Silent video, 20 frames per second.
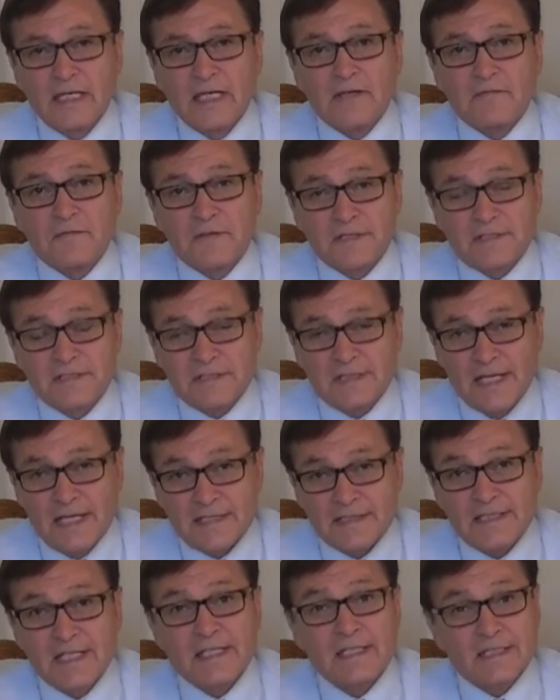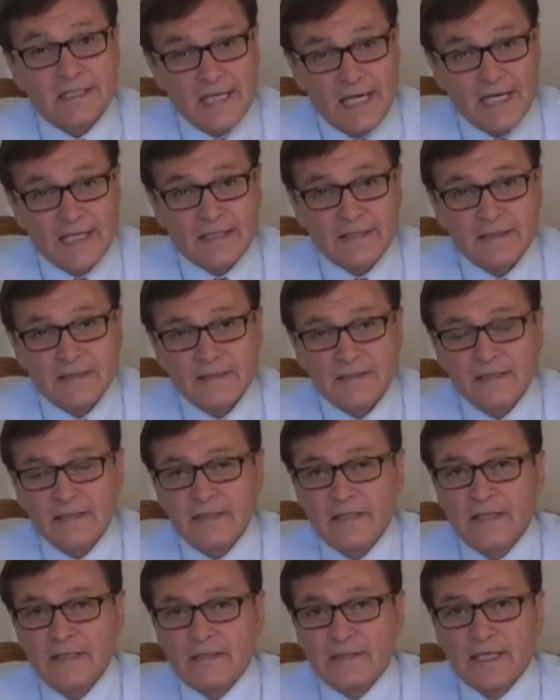If it's less than 10,
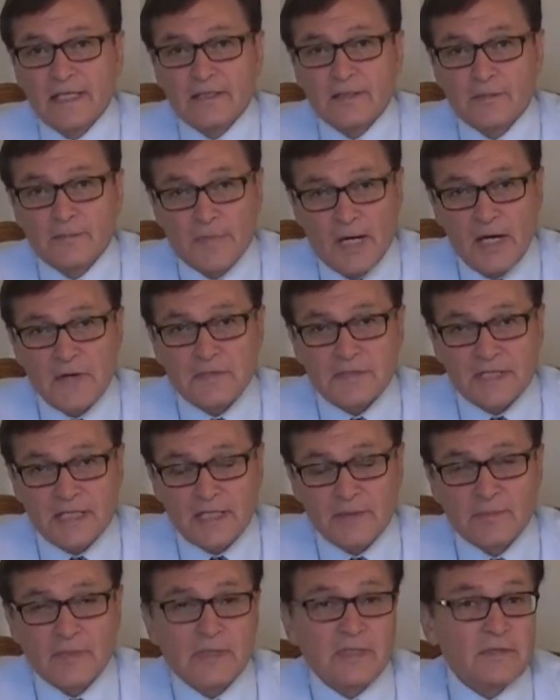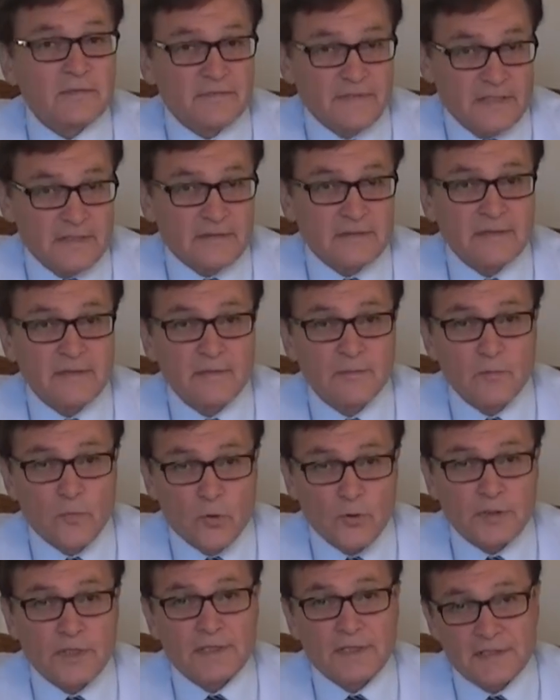then the buyer is going to benefit
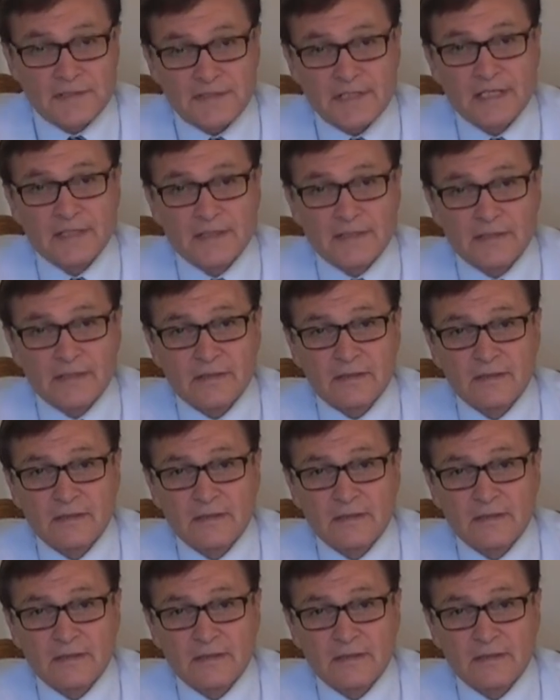more than the seller.